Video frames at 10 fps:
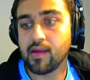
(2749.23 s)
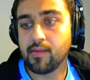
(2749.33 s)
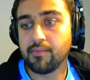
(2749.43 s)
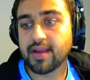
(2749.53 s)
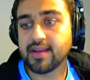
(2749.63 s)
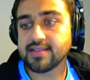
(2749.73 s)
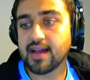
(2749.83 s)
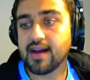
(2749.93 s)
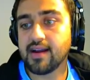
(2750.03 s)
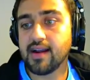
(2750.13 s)
because
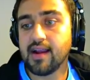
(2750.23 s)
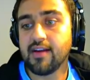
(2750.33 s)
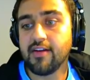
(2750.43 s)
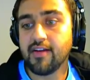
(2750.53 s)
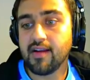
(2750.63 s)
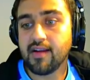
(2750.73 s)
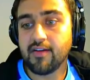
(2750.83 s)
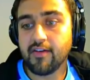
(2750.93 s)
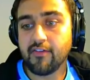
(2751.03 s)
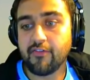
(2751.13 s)
our
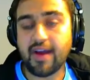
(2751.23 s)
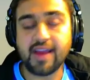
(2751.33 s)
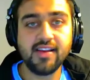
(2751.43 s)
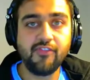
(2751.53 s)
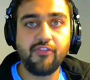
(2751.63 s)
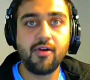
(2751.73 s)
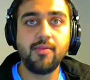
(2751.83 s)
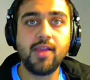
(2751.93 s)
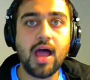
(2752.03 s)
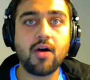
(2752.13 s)
final
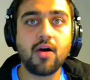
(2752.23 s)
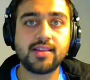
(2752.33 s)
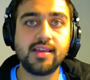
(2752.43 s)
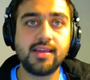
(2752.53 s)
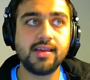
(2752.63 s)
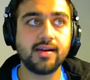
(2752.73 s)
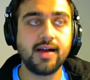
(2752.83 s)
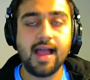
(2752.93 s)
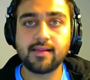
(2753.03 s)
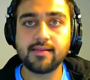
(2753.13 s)
formula or the
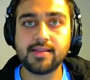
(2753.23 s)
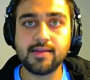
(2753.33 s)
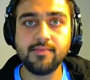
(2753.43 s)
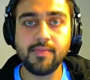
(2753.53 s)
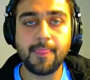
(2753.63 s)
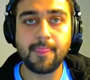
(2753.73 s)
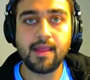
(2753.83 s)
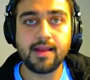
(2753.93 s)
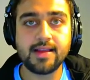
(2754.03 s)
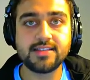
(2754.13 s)
algorithm
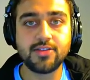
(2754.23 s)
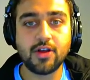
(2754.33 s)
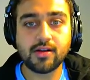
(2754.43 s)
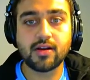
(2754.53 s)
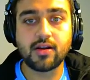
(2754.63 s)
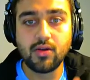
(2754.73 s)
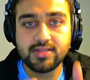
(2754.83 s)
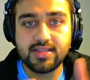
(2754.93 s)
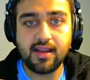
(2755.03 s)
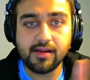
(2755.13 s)
is not
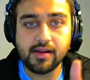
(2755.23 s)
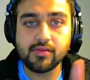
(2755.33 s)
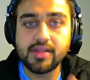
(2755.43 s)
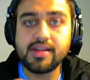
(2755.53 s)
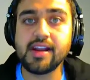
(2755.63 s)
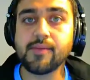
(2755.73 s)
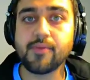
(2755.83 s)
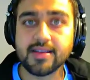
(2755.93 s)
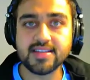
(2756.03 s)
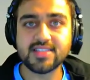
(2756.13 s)
closely related to the data
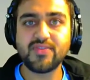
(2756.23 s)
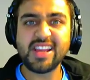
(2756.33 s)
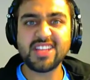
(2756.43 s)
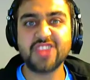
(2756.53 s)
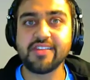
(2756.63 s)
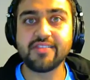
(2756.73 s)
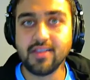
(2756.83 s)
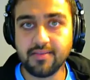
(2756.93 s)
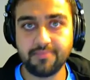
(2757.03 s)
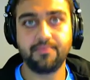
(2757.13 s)
points. It's very general,
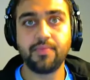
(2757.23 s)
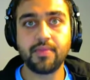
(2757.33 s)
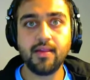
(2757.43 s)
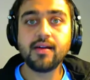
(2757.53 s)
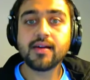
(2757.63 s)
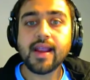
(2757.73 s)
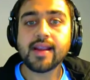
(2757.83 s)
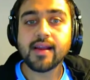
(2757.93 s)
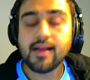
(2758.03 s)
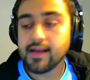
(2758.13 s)
right?
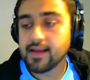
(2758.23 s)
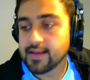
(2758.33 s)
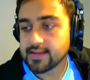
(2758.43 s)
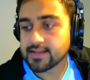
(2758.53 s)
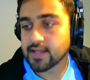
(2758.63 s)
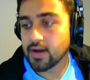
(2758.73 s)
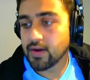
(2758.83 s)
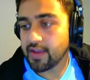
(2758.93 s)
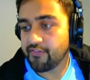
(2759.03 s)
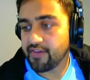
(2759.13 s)
So
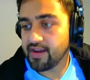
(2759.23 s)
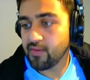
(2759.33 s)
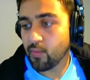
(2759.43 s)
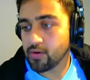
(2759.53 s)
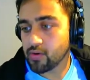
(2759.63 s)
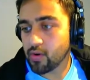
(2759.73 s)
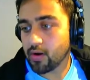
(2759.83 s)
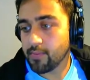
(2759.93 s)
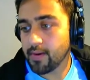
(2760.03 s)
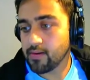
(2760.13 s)
if we want to talk
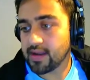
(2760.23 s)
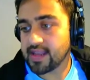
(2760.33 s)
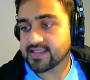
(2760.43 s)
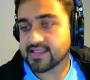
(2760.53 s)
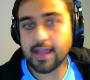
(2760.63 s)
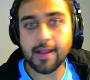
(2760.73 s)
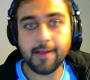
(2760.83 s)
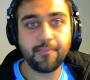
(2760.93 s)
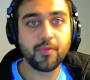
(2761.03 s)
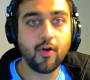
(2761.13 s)
about, let's say,
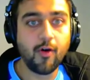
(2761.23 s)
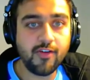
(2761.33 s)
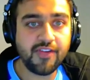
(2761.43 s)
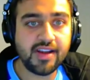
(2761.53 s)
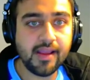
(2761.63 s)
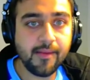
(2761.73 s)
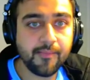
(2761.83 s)
overfitting,